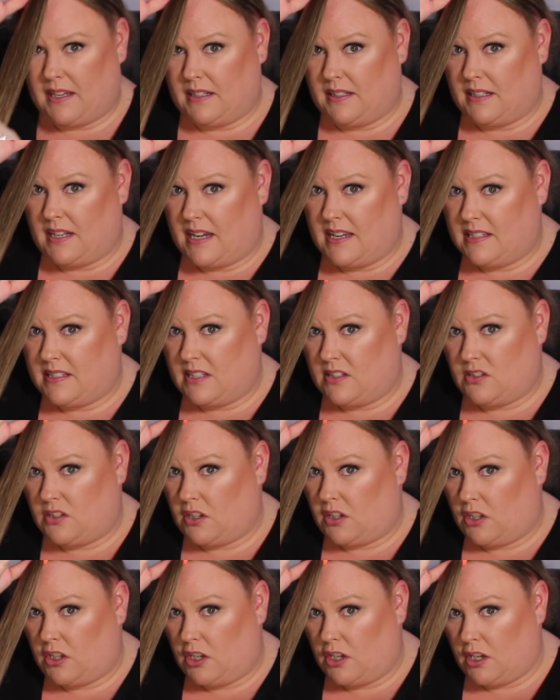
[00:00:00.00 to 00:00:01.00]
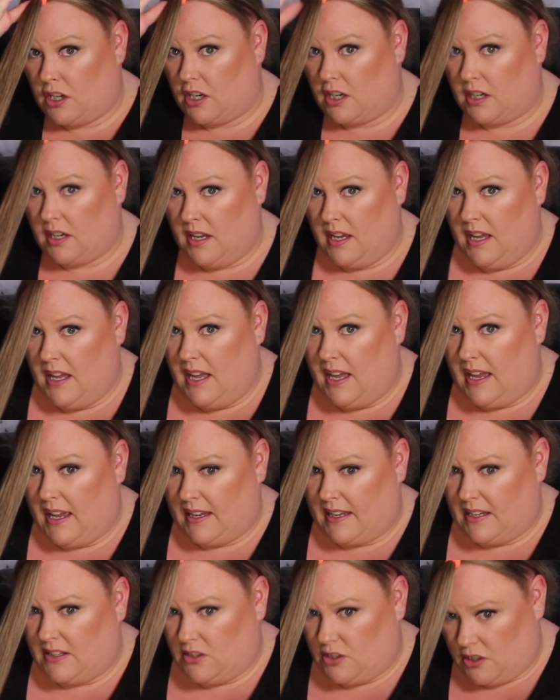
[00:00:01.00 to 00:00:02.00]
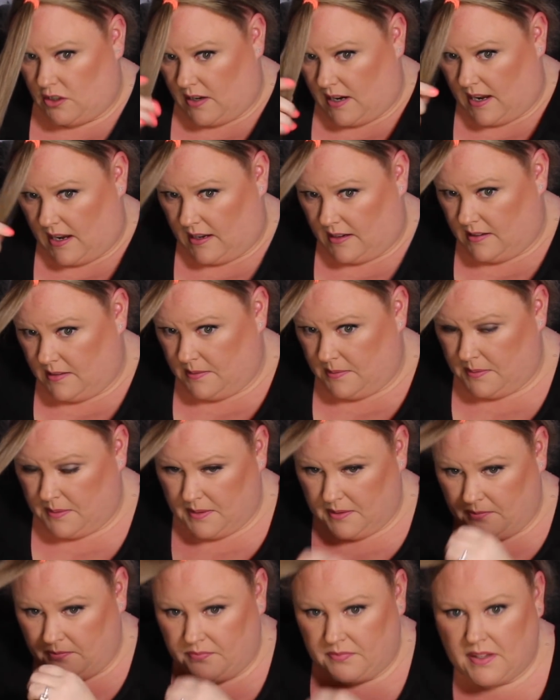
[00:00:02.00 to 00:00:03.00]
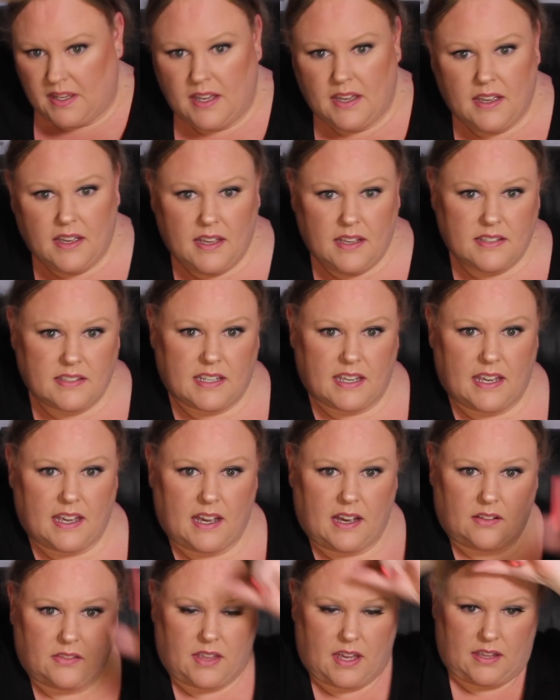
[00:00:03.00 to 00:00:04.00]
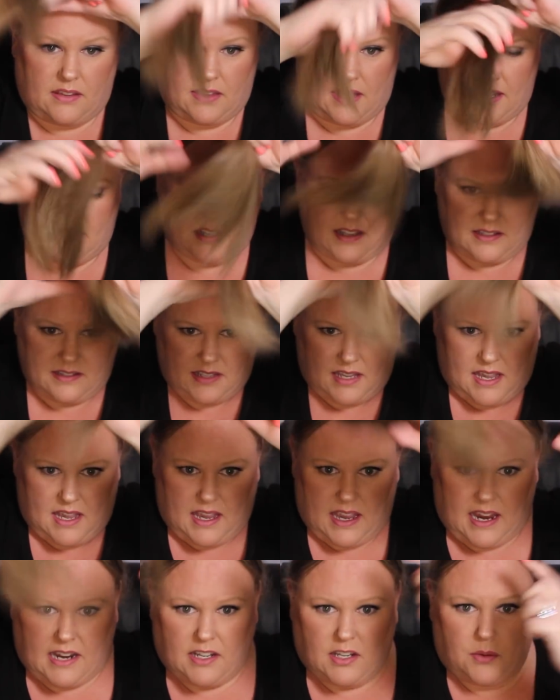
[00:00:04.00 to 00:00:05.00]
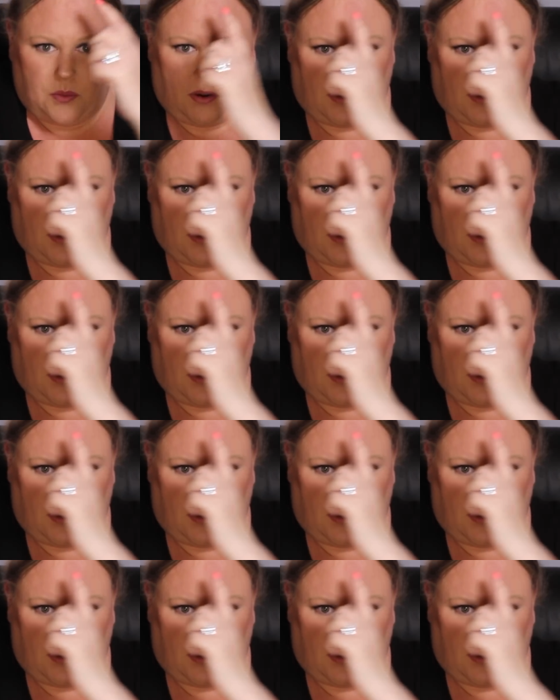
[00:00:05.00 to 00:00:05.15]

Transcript: it nice and secure against your head. See how that is? And you